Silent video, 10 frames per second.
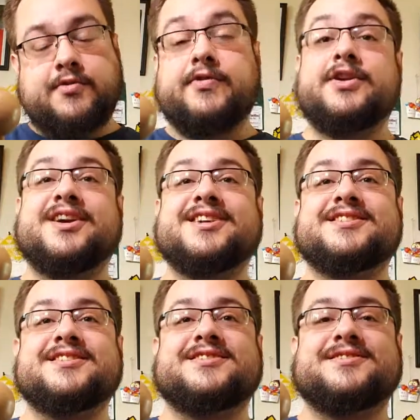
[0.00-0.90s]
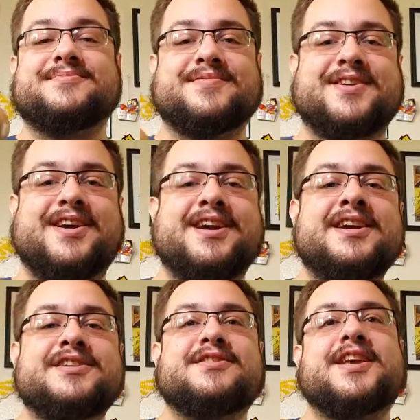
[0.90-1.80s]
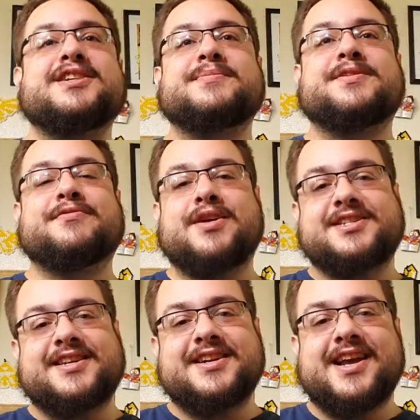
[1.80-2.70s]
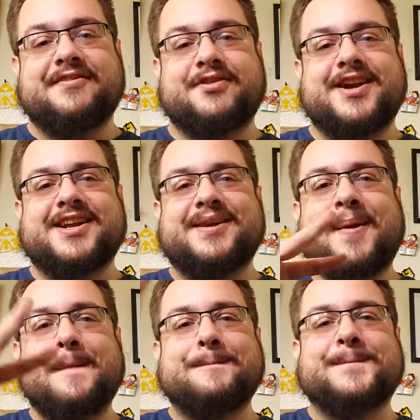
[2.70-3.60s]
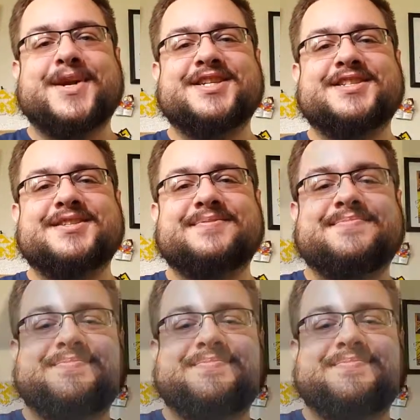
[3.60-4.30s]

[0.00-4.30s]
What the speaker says: hopefully you guys do too. Alright, so thank you so much for watching. Have a great day. Peace.